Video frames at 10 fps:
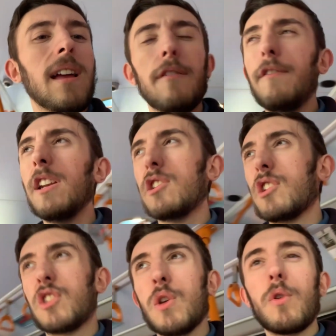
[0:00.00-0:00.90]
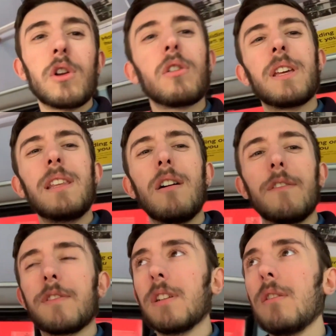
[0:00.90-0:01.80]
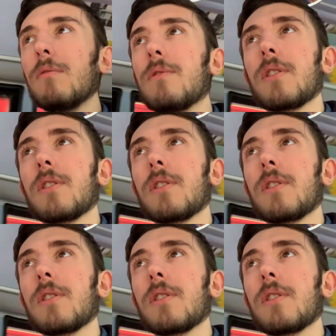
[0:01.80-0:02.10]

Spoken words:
I finish at 2:00 in the afternoon,